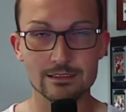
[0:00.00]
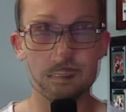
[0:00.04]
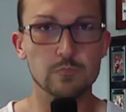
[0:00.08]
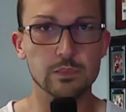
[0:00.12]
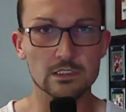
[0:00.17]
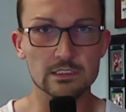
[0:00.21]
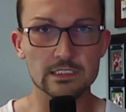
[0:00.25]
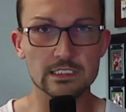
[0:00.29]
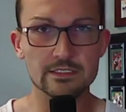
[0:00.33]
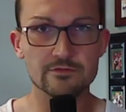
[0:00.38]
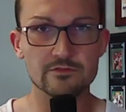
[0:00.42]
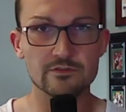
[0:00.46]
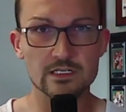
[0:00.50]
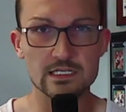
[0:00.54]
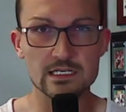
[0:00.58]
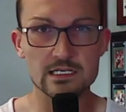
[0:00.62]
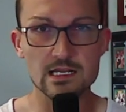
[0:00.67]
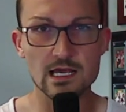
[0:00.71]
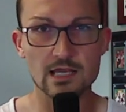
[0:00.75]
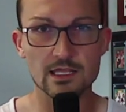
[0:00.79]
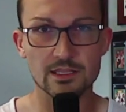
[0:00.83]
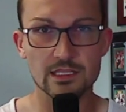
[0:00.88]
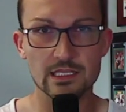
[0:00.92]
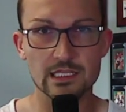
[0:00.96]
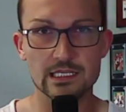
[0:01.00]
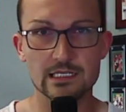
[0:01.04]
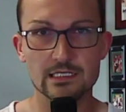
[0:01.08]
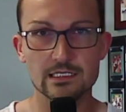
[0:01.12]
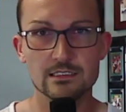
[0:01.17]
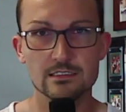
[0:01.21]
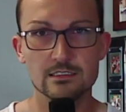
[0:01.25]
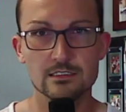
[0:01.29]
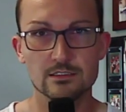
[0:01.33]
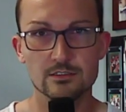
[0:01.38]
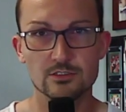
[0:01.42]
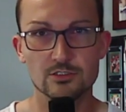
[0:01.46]
Believe in
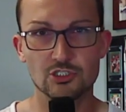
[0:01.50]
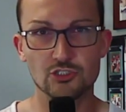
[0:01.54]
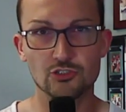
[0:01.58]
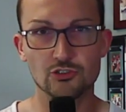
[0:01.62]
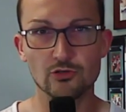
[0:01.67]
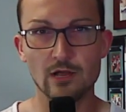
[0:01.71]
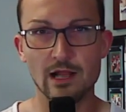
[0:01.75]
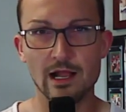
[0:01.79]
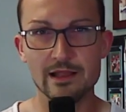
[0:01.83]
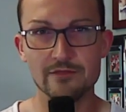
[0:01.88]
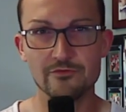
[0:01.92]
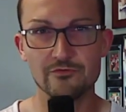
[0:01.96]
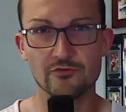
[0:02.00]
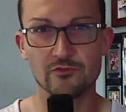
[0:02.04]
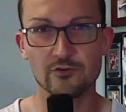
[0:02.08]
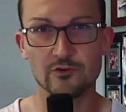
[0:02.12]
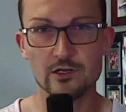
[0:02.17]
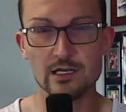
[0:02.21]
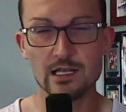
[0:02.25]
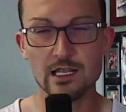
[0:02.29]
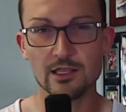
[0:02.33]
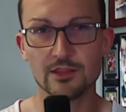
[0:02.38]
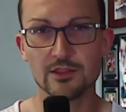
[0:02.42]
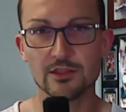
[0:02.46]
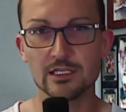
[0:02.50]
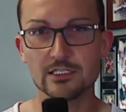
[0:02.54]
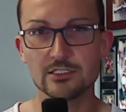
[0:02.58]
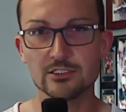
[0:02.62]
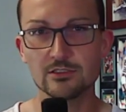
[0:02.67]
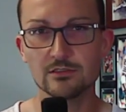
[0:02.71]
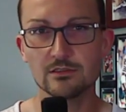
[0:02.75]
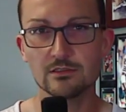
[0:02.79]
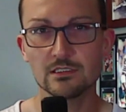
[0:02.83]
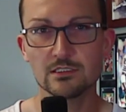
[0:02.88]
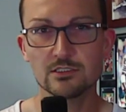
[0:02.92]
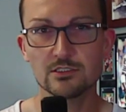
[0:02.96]
nothing, strive for
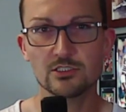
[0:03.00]
nothing,